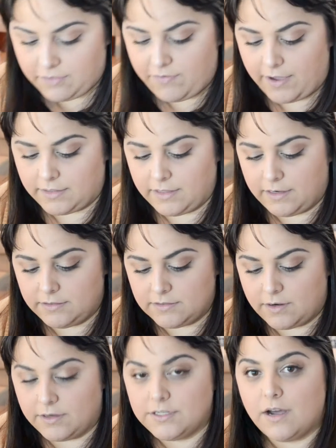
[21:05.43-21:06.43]
the fact that it's
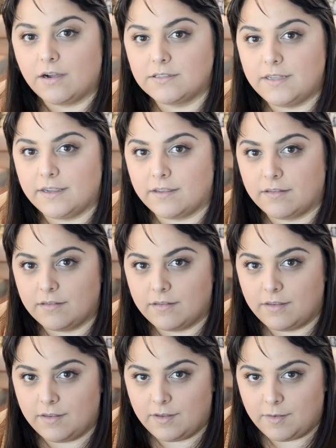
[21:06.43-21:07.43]
non-toxic,
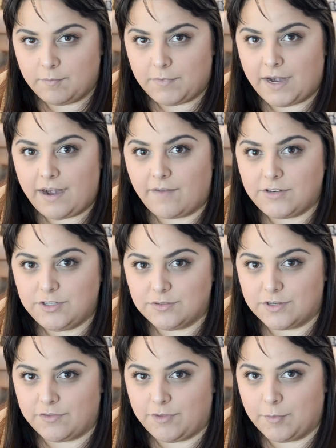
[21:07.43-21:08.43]
but I'd have to use
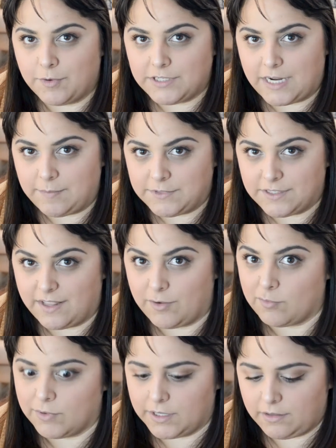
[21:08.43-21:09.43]
it a few more times to like
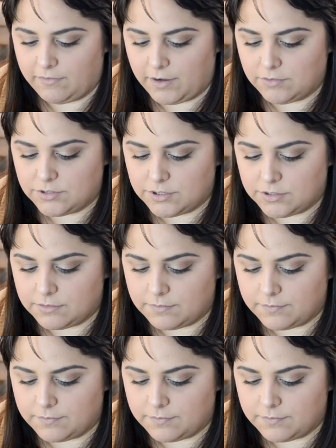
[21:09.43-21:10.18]
really vouch.